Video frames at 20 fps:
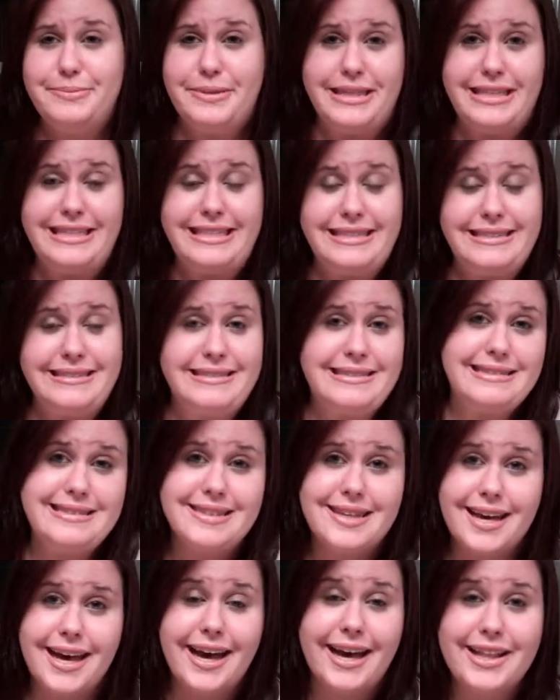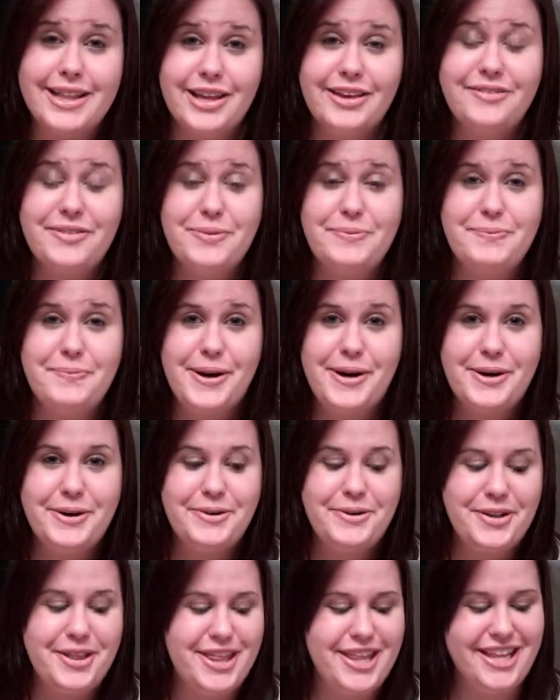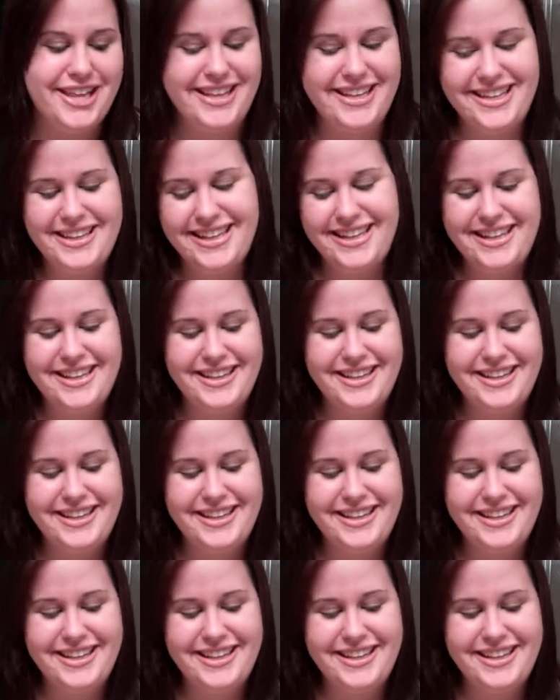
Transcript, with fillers: But I love them both.